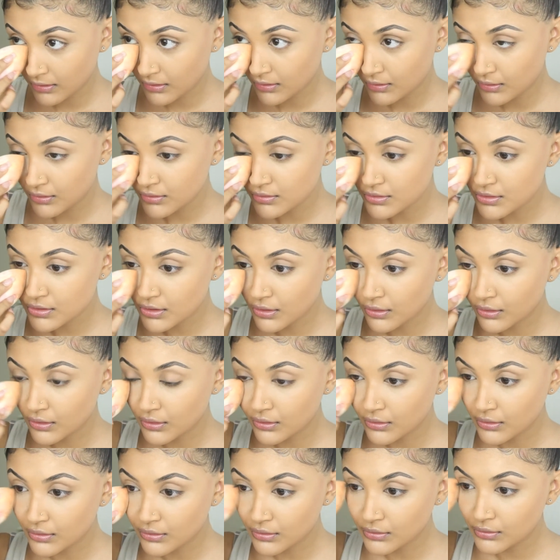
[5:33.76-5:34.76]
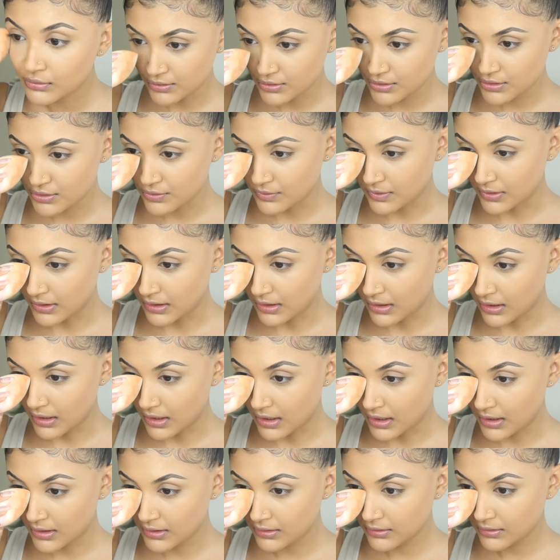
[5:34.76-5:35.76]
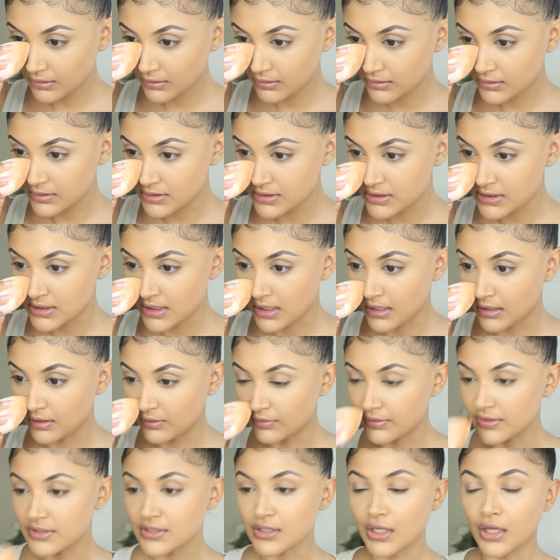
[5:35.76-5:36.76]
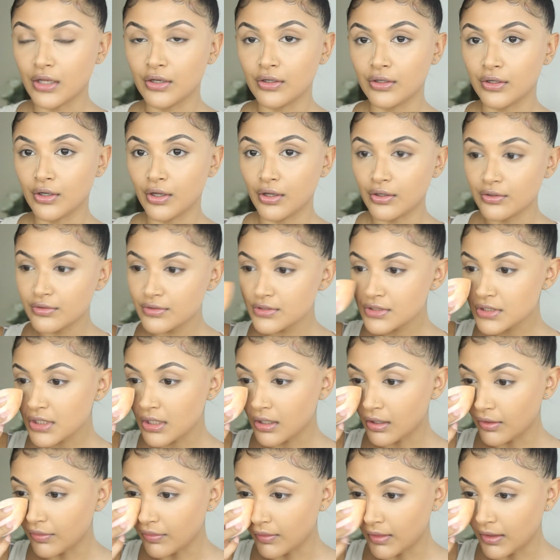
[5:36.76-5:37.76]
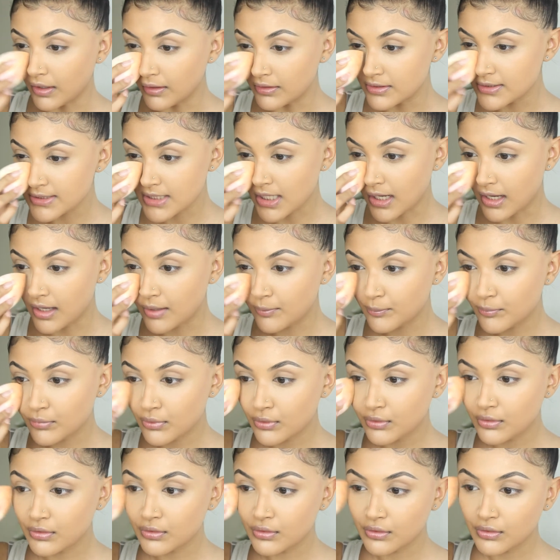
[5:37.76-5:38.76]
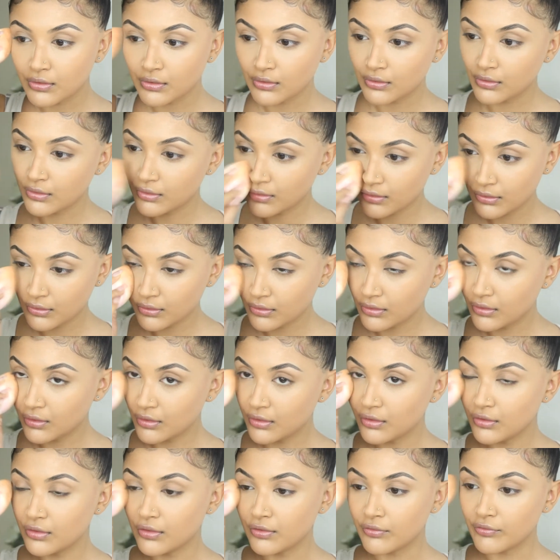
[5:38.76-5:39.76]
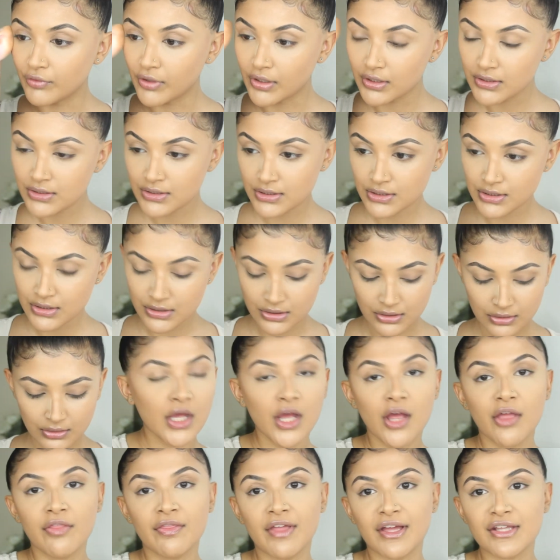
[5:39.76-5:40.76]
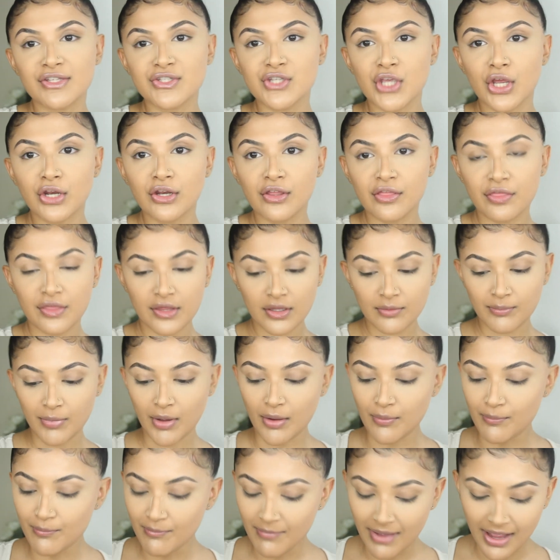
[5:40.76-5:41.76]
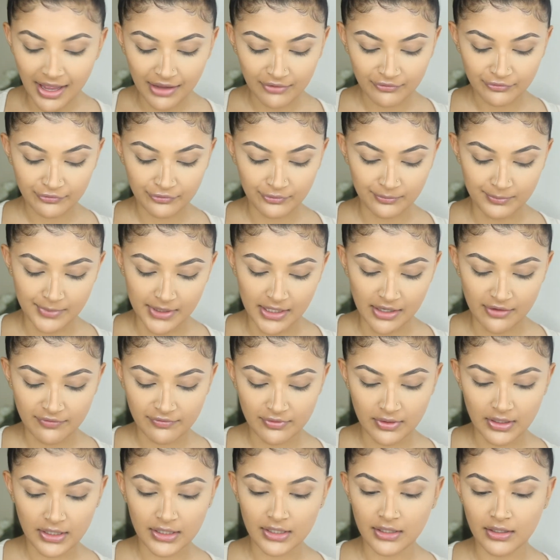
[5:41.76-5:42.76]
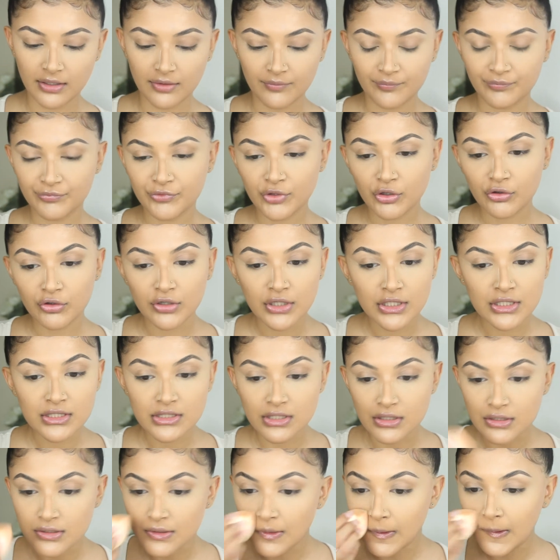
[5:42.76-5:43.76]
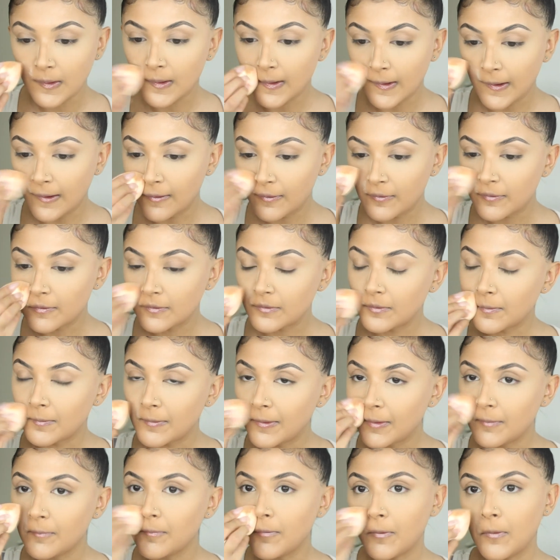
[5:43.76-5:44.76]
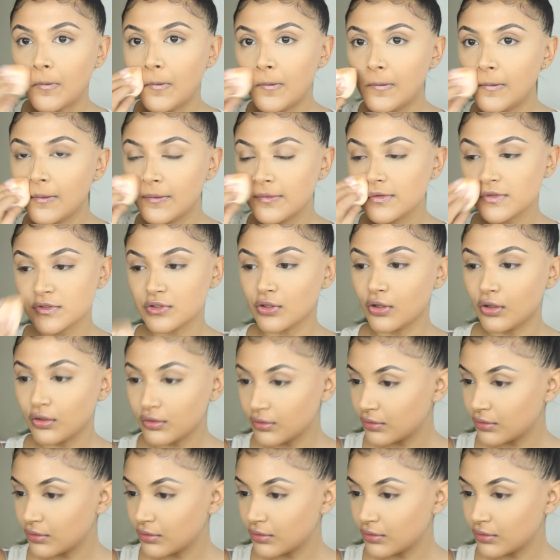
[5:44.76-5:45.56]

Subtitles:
So and just do a line down the side of your nose and then tap the rest. That's the only thing about matte for me. I feel like it creases in areas a bit more, so